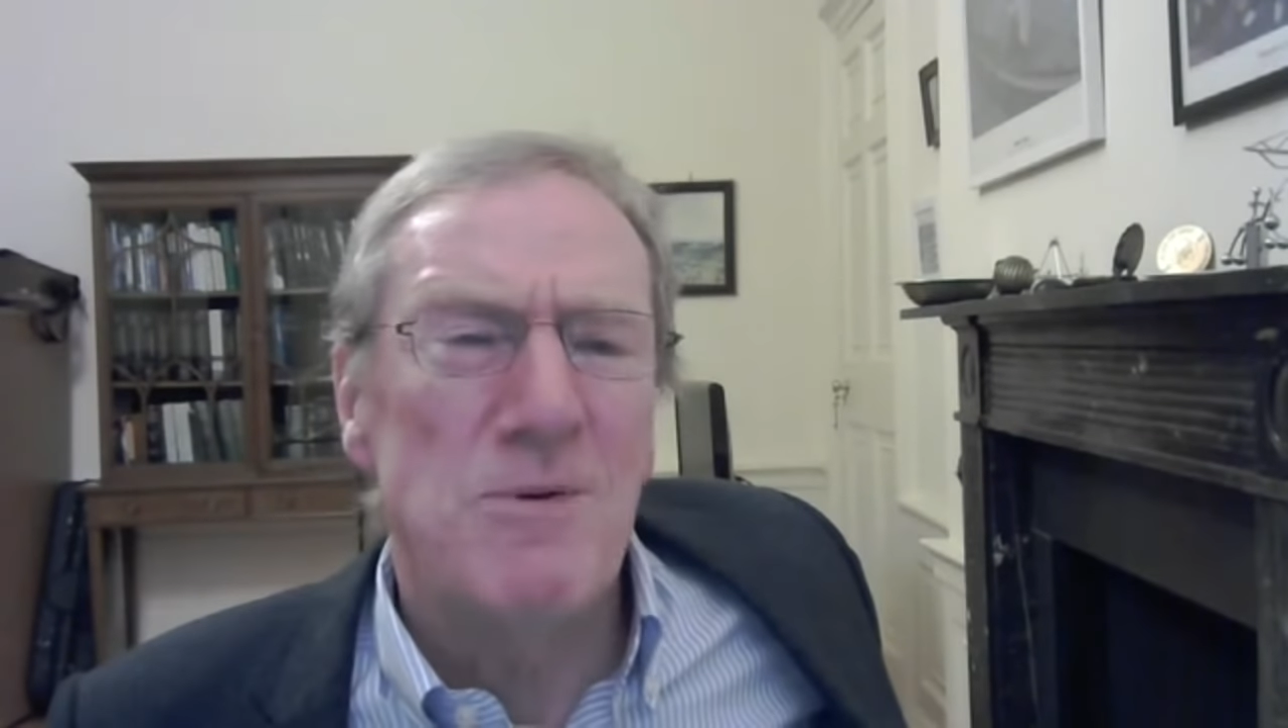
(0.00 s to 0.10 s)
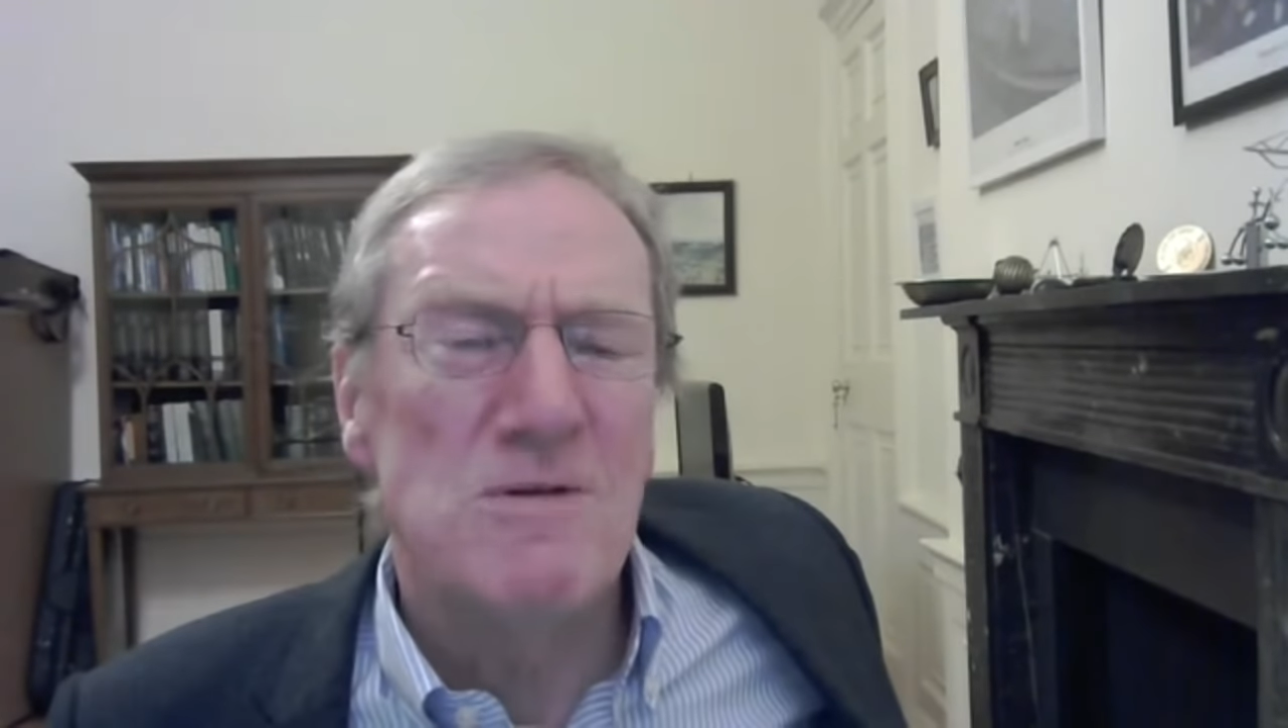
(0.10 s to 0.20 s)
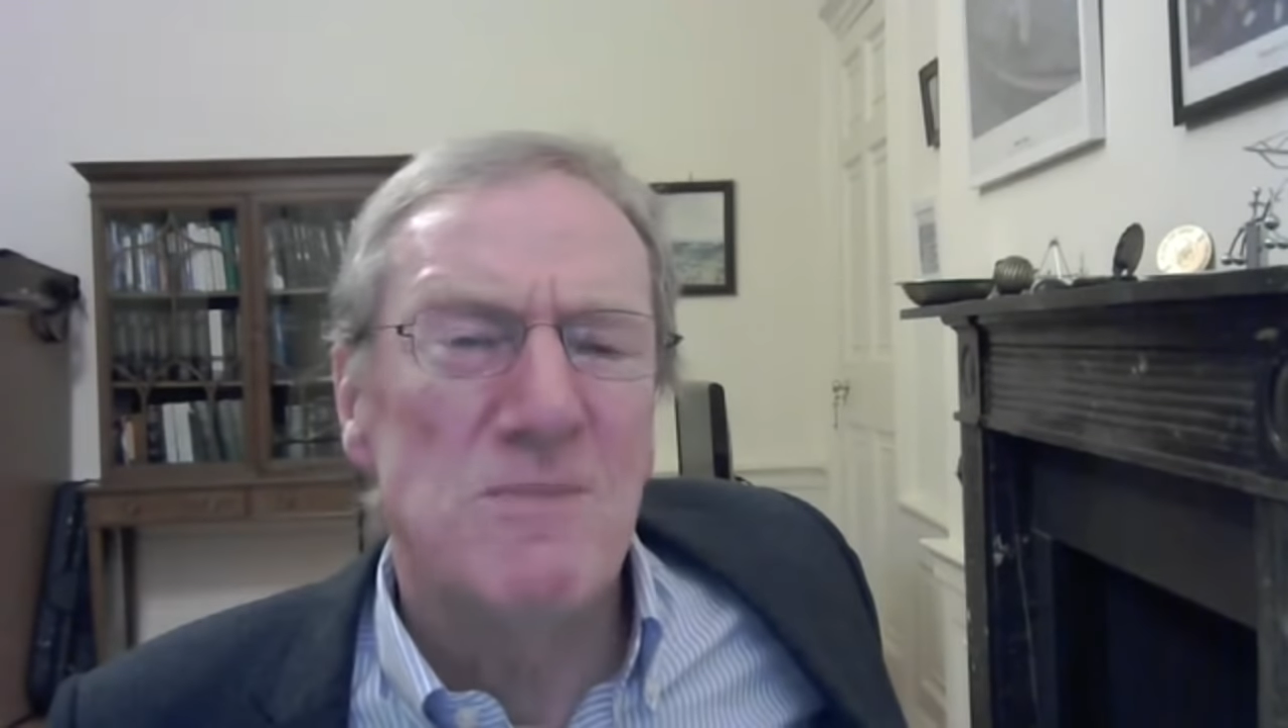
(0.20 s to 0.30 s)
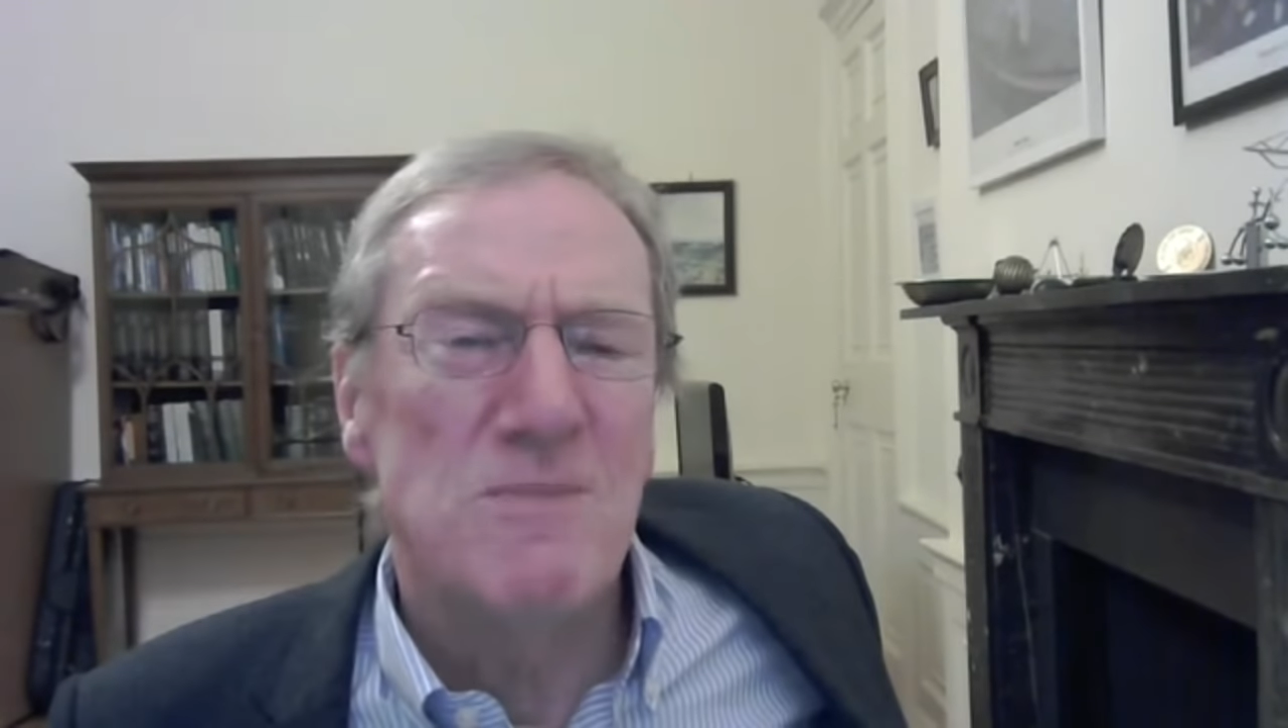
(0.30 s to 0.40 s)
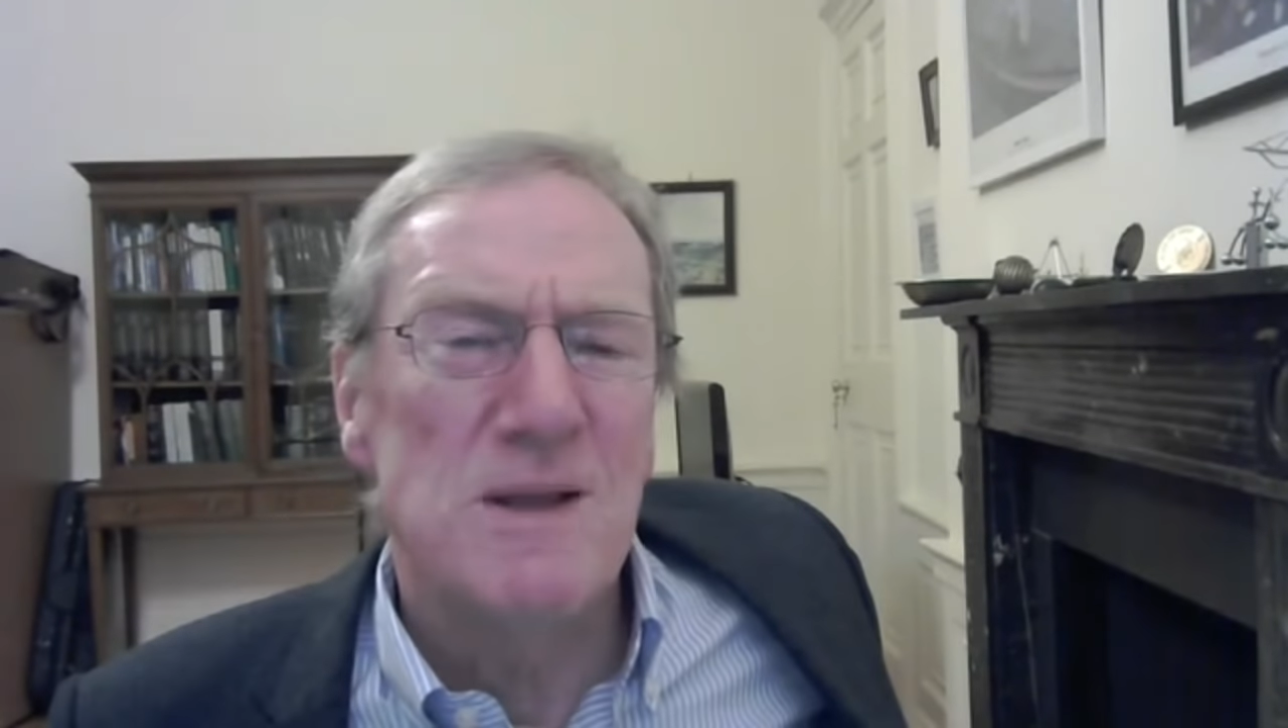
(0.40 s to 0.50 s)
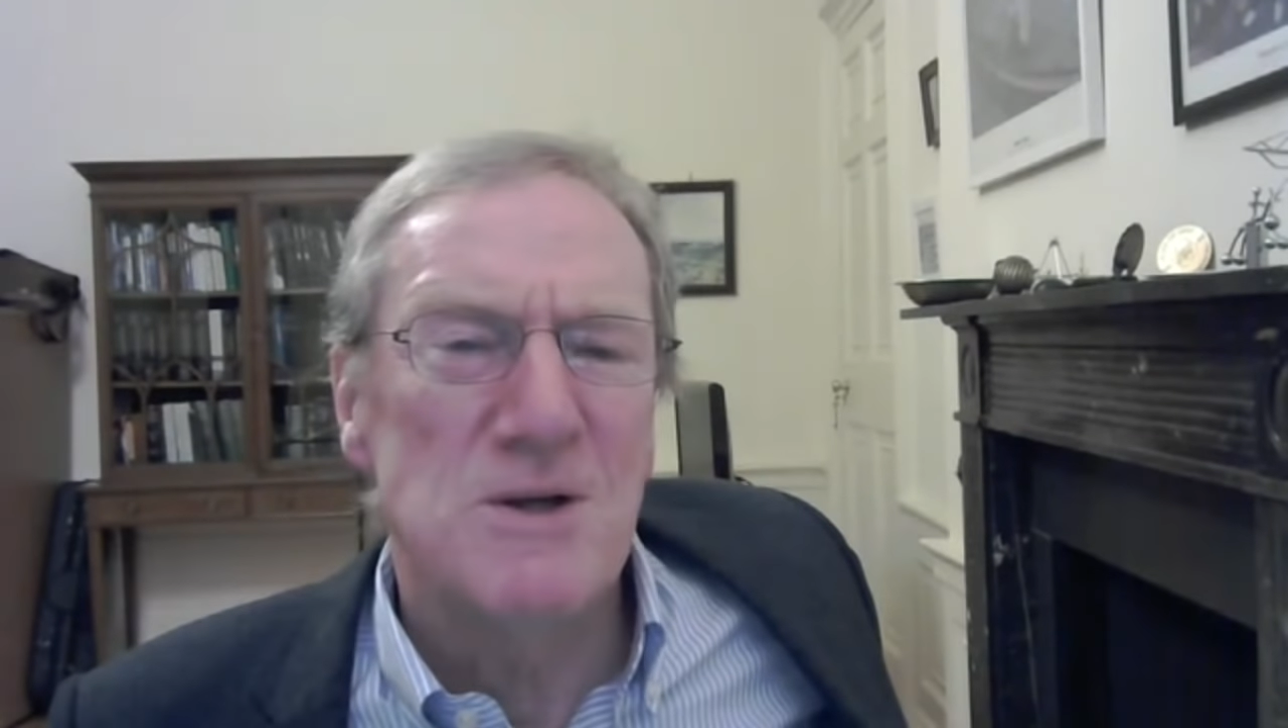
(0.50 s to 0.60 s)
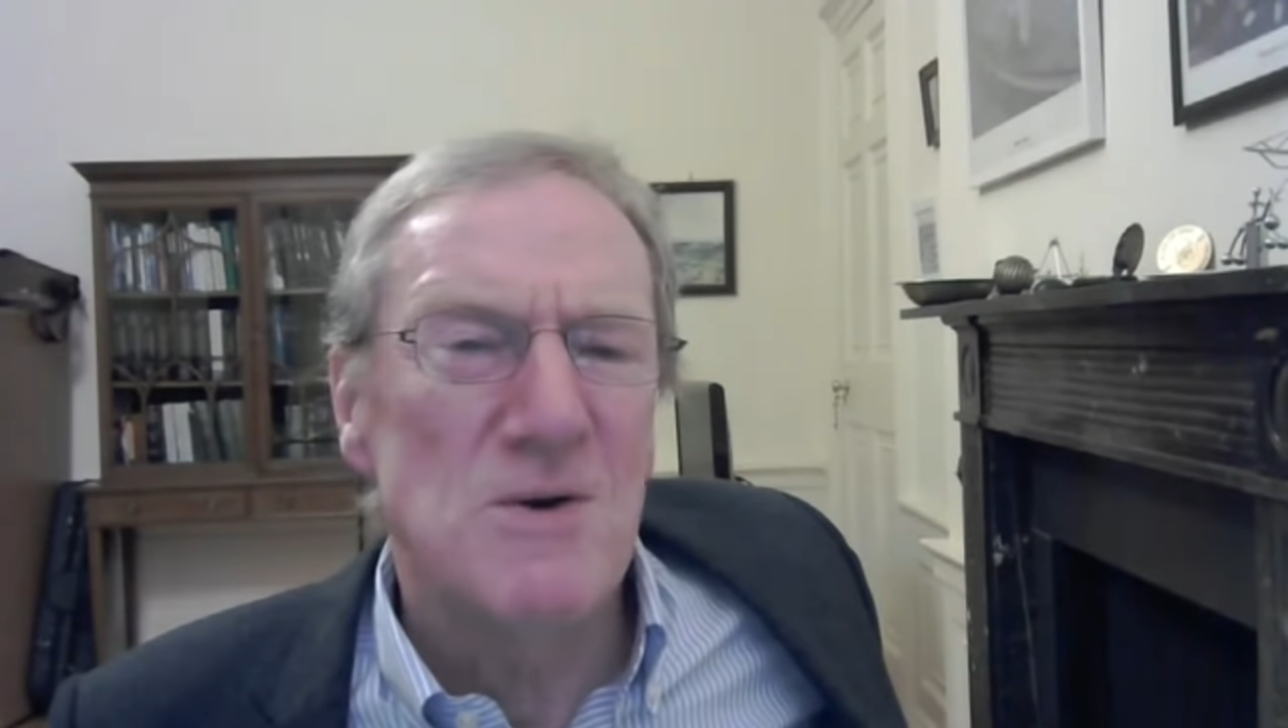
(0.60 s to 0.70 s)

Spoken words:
polls have been